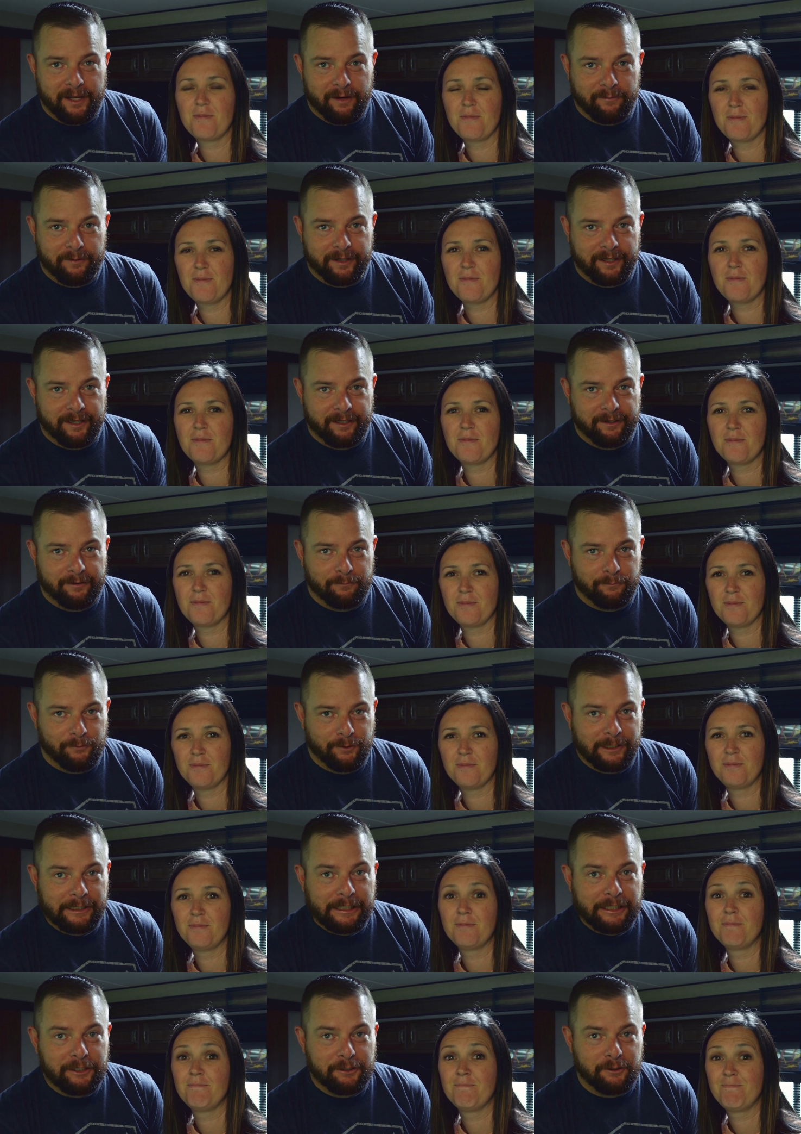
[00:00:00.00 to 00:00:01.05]
Speaker 1: that were getting
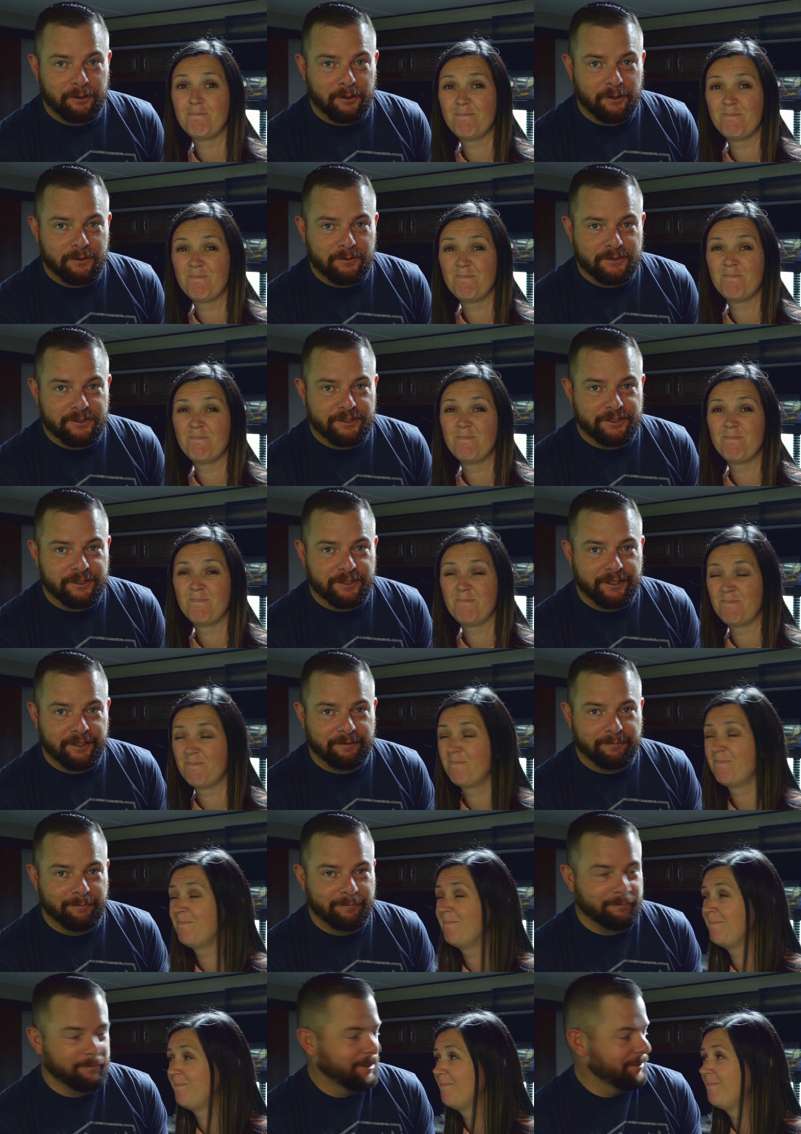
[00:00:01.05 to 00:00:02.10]
really close to the
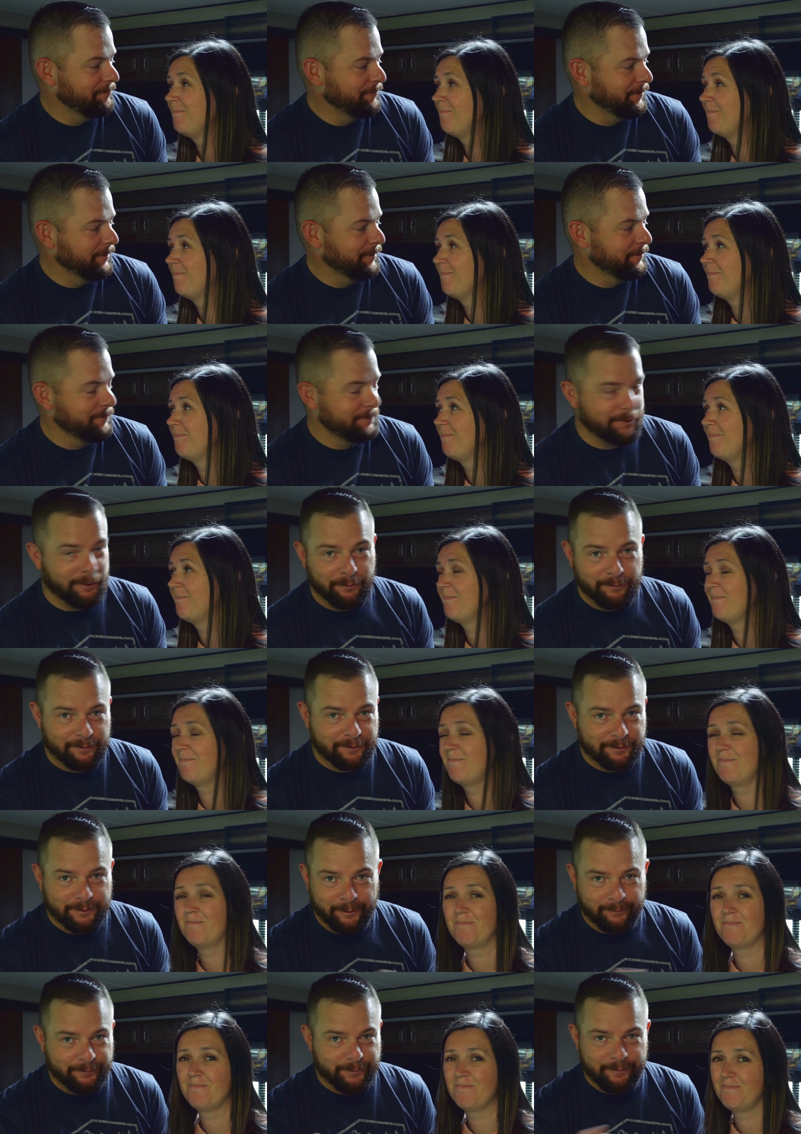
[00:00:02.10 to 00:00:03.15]
buffalo don't
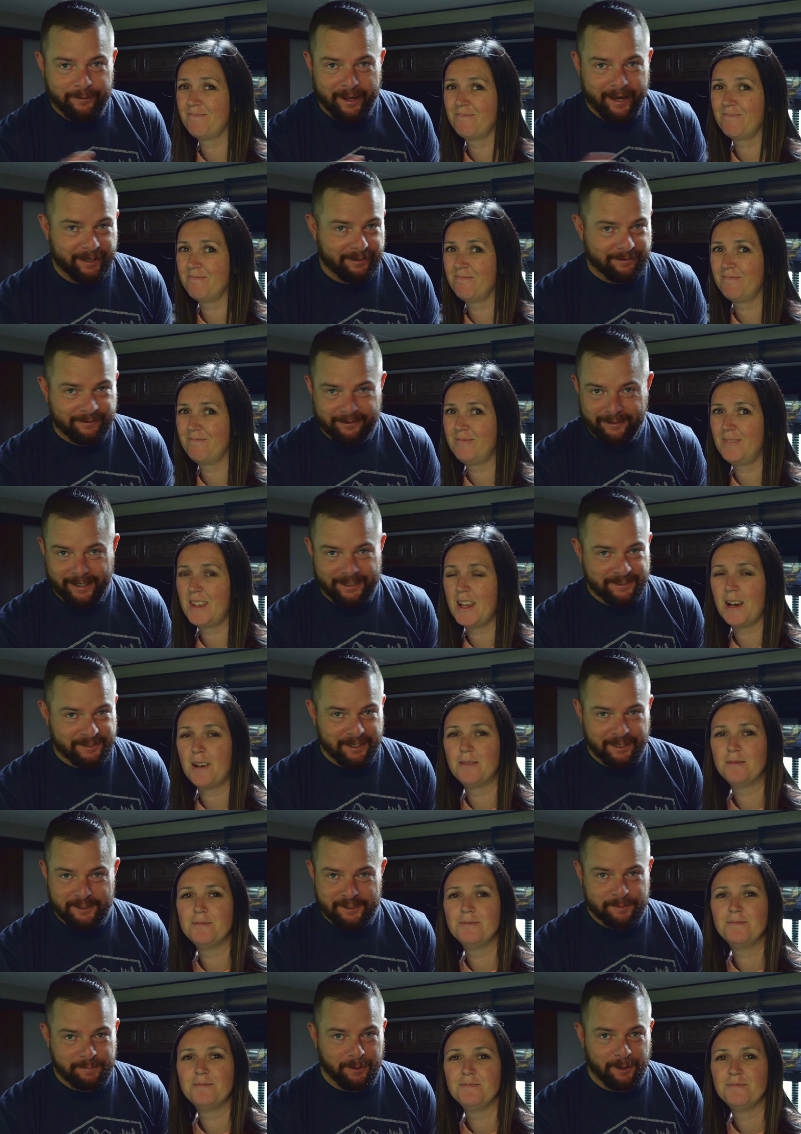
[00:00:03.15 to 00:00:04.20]
don't do that that's
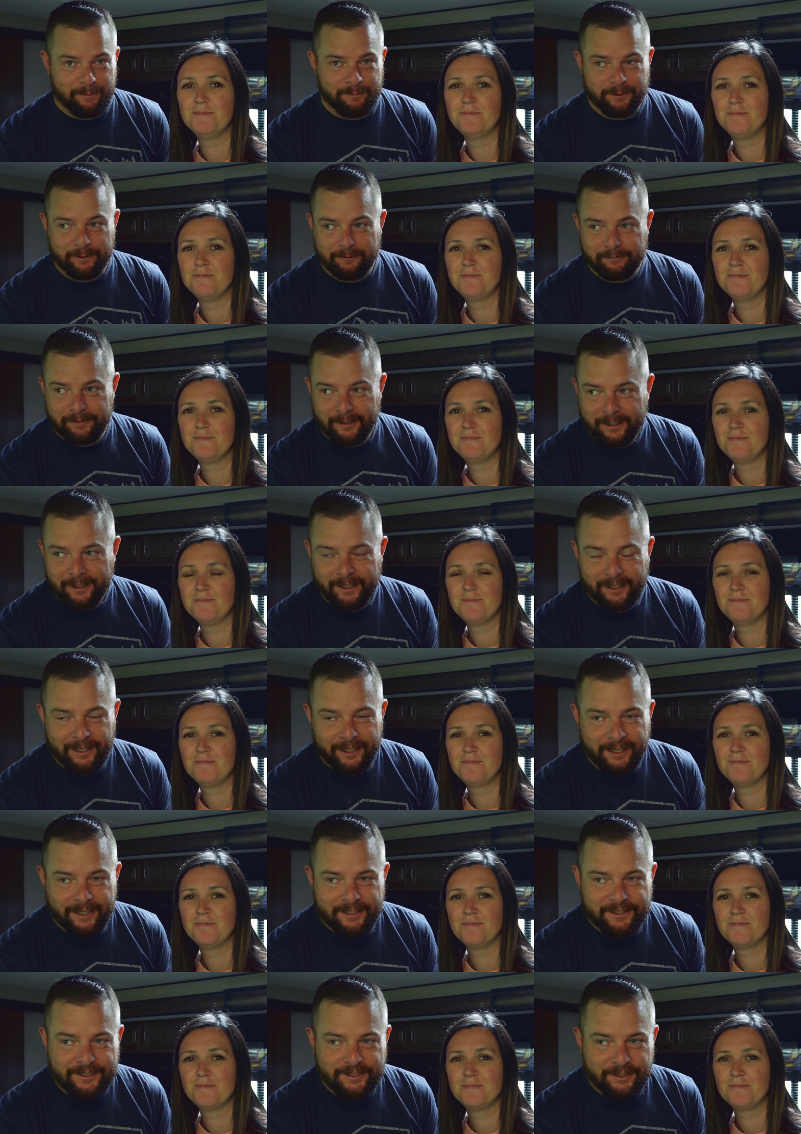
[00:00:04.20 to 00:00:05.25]
not a smart move
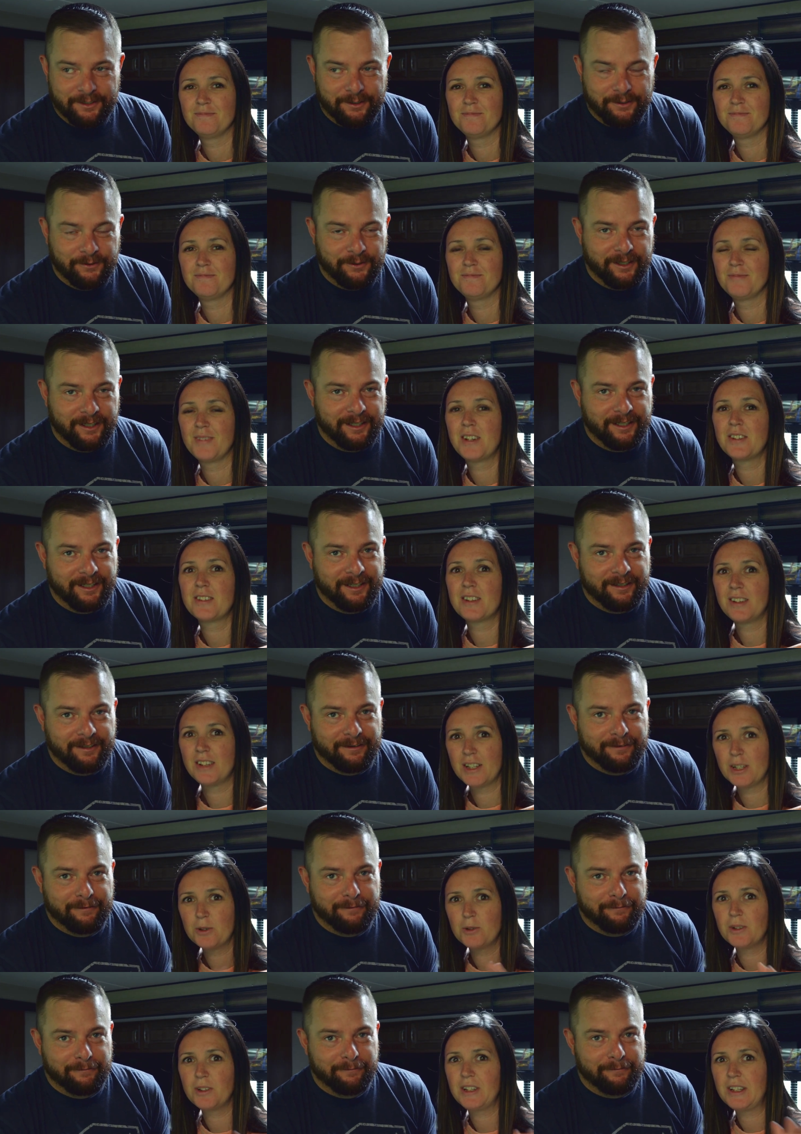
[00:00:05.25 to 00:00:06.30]
and so uh, there's
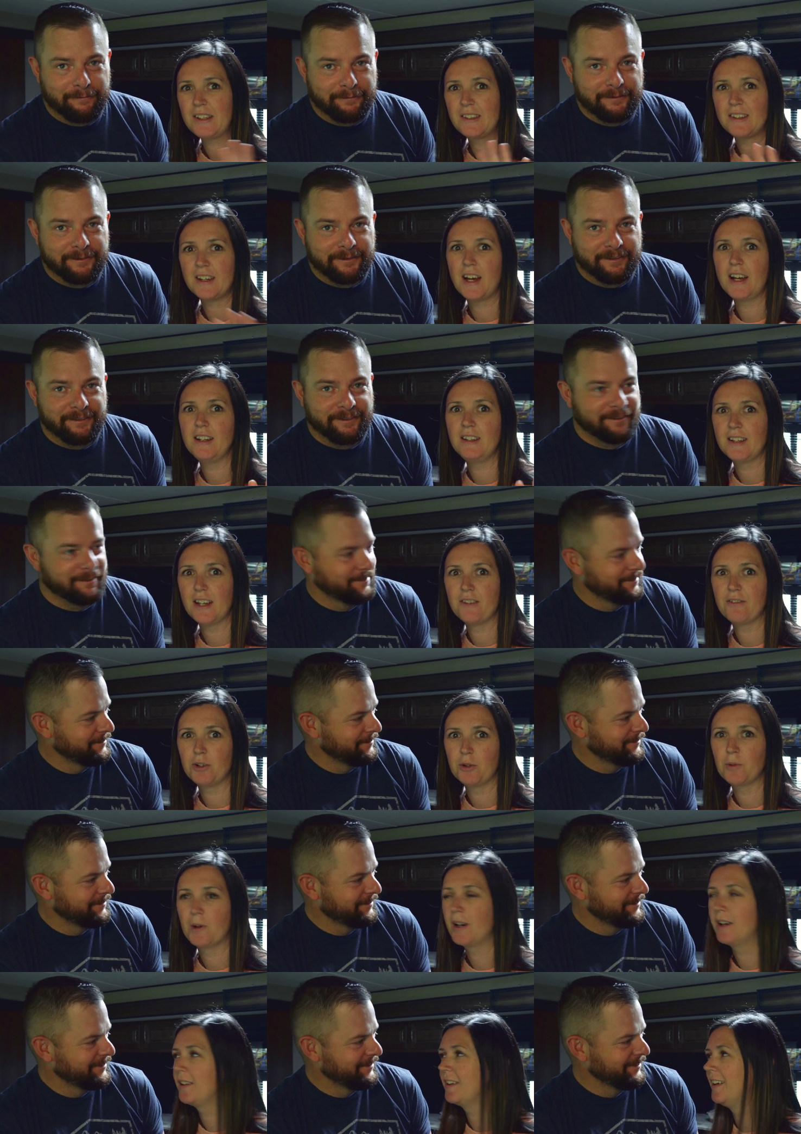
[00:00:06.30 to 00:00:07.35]
Speaker 2: literally signs
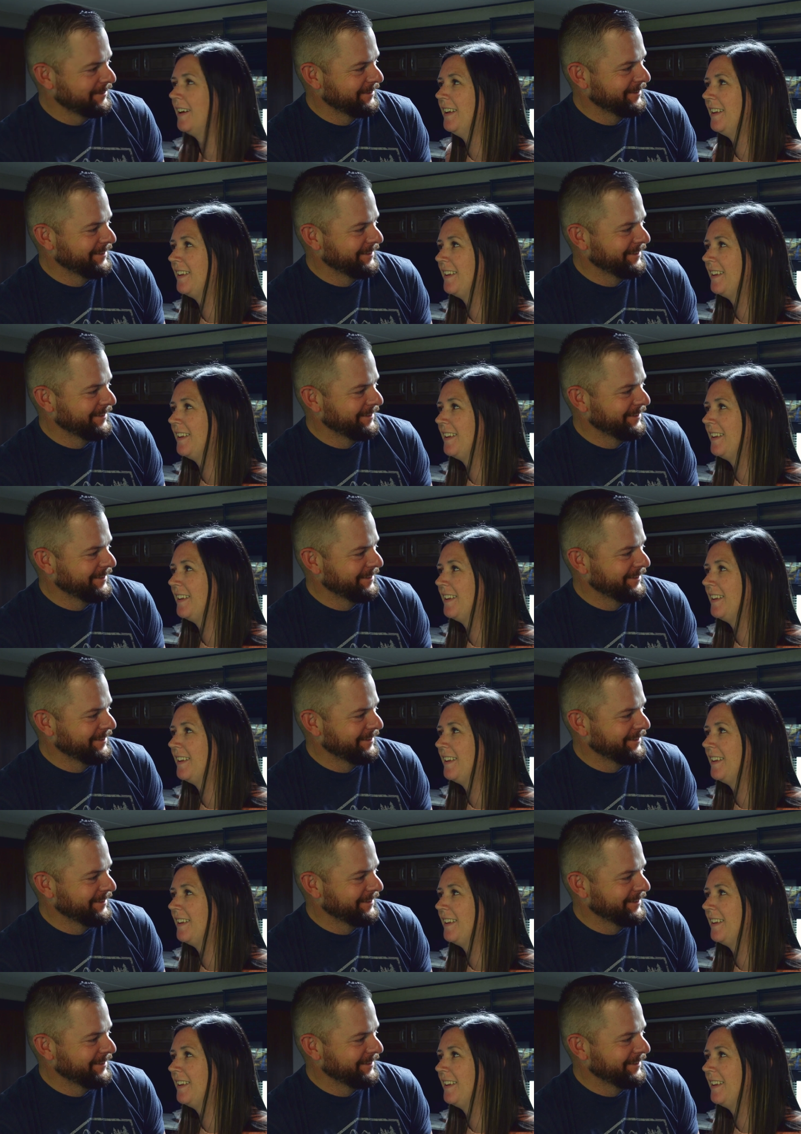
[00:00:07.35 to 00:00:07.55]
everywhere that,